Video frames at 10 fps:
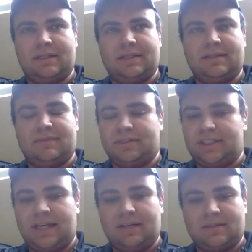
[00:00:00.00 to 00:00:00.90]
different
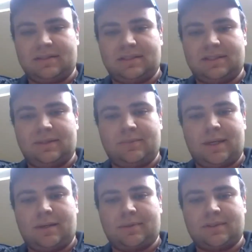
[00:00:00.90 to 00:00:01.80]
channels to see
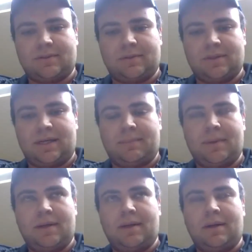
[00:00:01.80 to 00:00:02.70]
where we're screwing up,
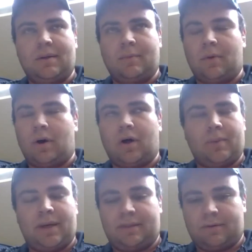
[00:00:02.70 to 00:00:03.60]
all the
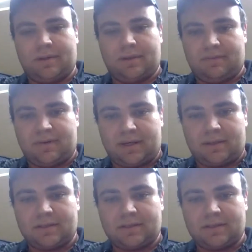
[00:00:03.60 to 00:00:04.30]
way through the funnel.